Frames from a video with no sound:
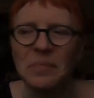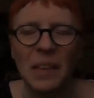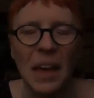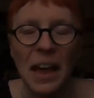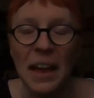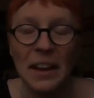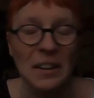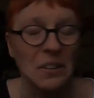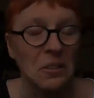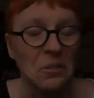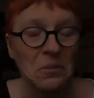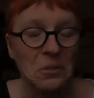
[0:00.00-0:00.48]

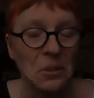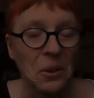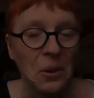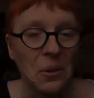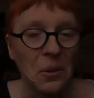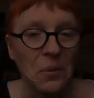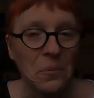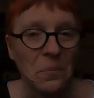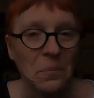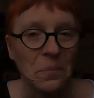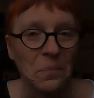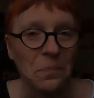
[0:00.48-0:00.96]
I don't know.
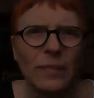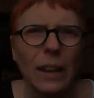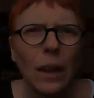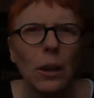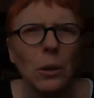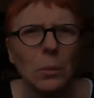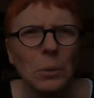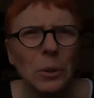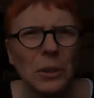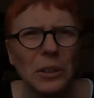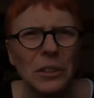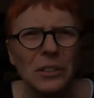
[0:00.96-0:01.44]
I
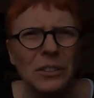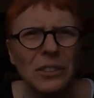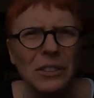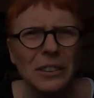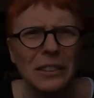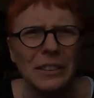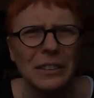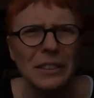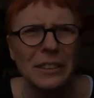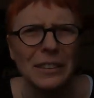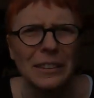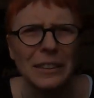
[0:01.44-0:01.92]
hope you can
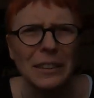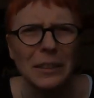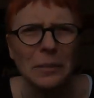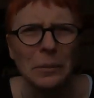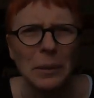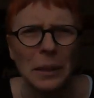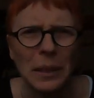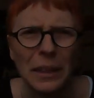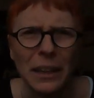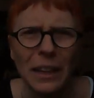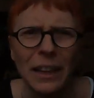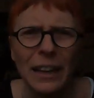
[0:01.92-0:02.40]
still see
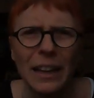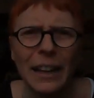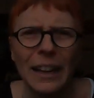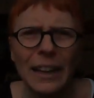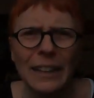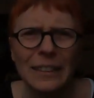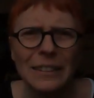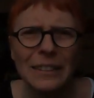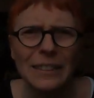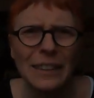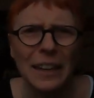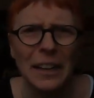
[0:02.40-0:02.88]
me.
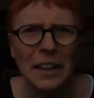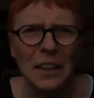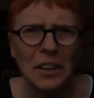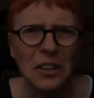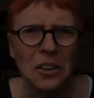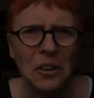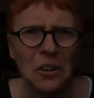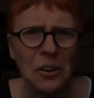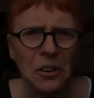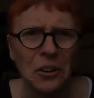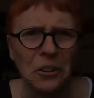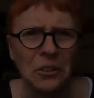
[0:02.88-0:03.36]
It's getting
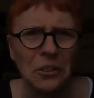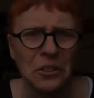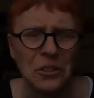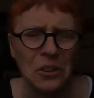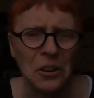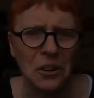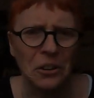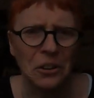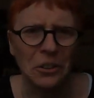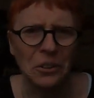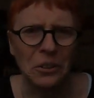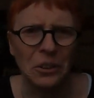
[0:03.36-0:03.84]
darker and
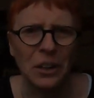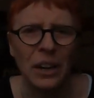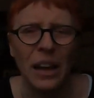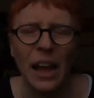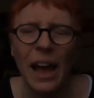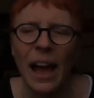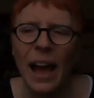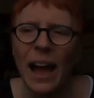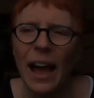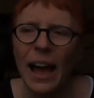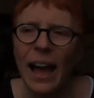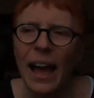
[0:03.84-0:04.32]
darker.
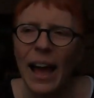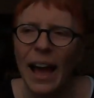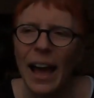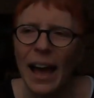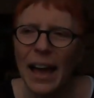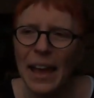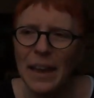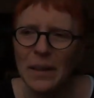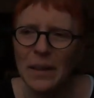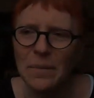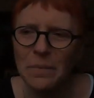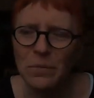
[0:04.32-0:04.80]

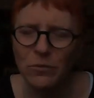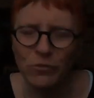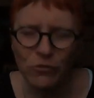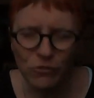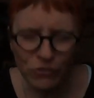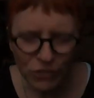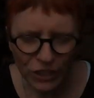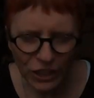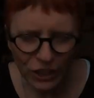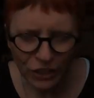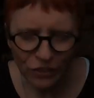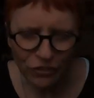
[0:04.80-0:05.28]
I am
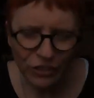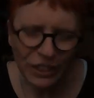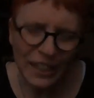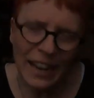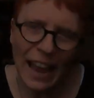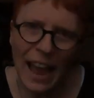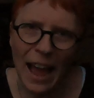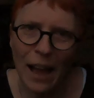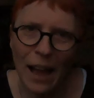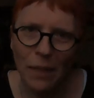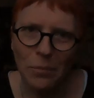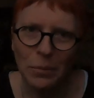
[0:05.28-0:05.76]
really, really
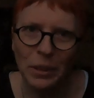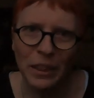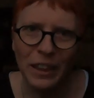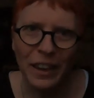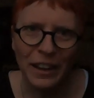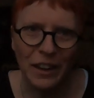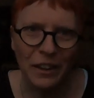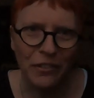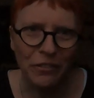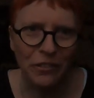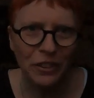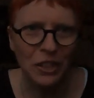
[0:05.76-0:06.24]
happy that
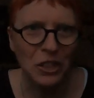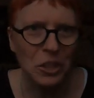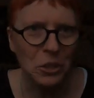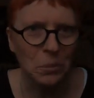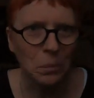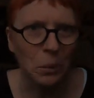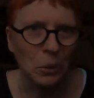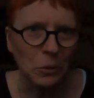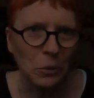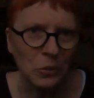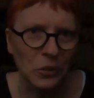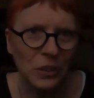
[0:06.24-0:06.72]
I finished
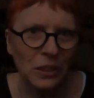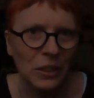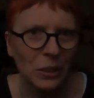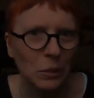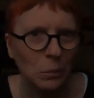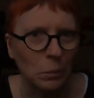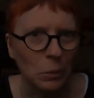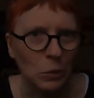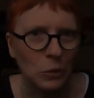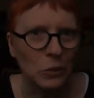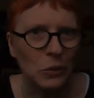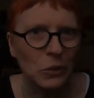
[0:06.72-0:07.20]
both these
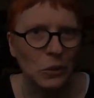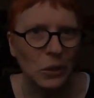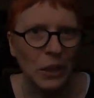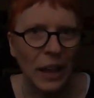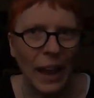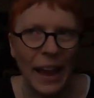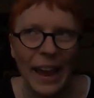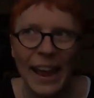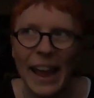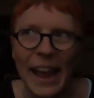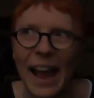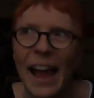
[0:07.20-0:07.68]
books
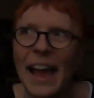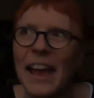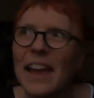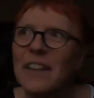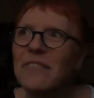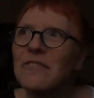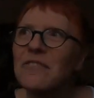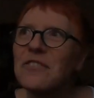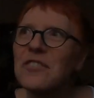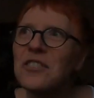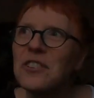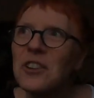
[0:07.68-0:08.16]
today. I
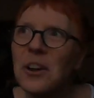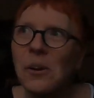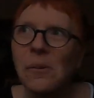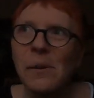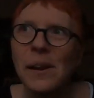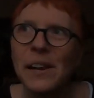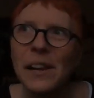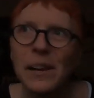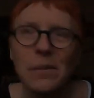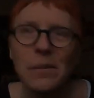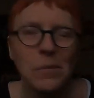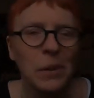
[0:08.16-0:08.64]
have no
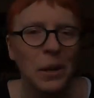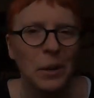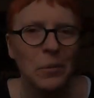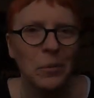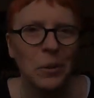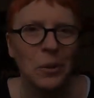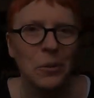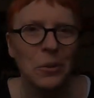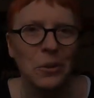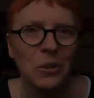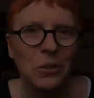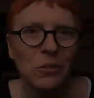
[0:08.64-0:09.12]
idea what I'm
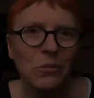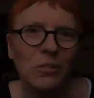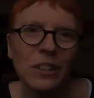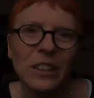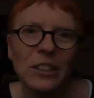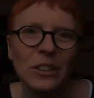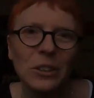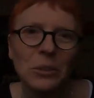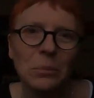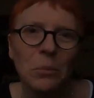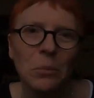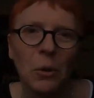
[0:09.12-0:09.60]
going to
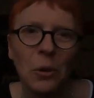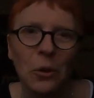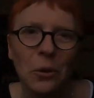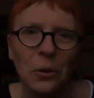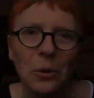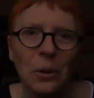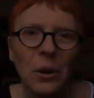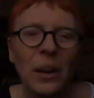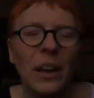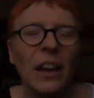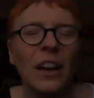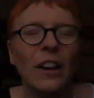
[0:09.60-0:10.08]
read
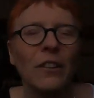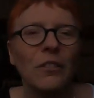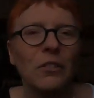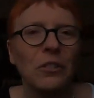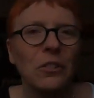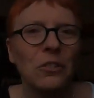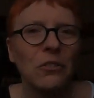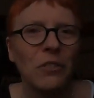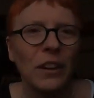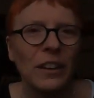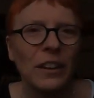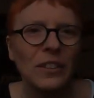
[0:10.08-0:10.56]
tomorrow. For
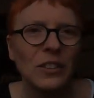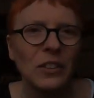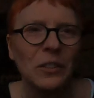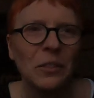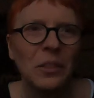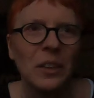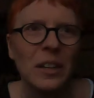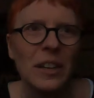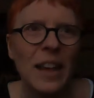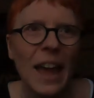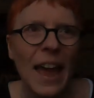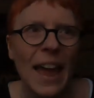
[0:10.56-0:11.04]
the rest of
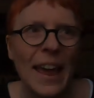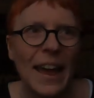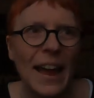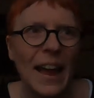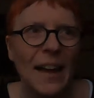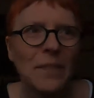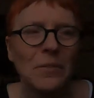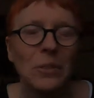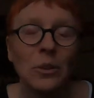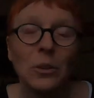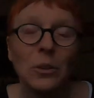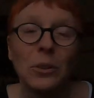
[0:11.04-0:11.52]
the day,
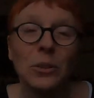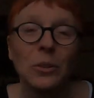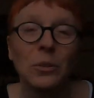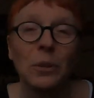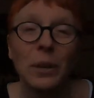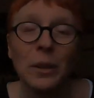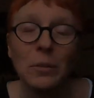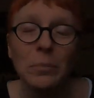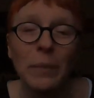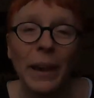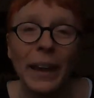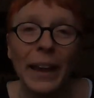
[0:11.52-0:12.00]
I'm going to
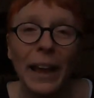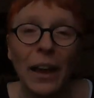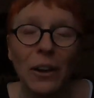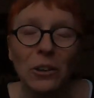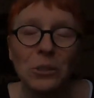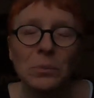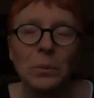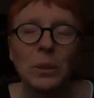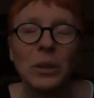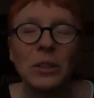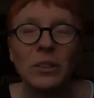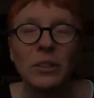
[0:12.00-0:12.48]
hit my
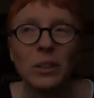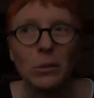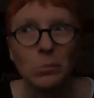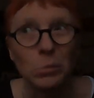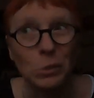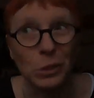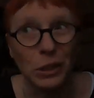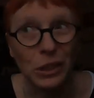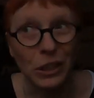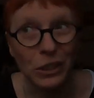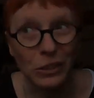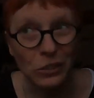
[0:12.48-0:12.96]
couch because I'm
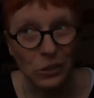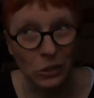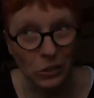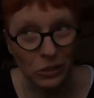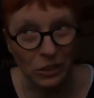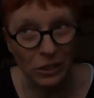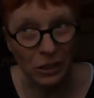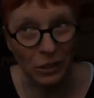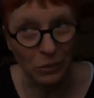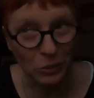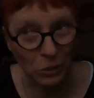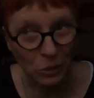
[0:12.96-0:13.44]
pretty
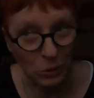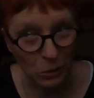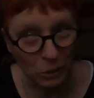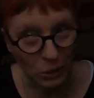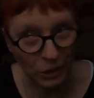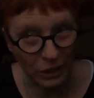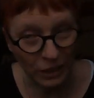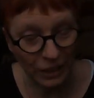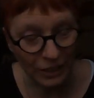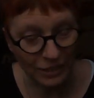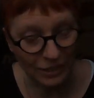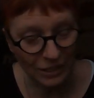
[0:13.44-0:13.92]
exhausted after all
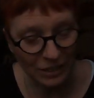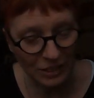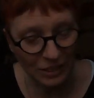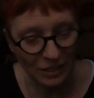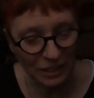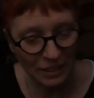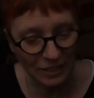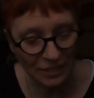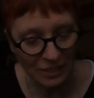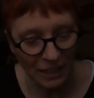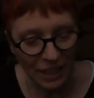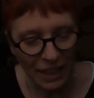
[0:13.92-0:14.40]
the
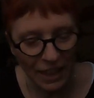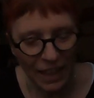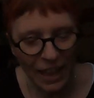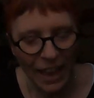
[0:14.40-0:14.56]
exercise.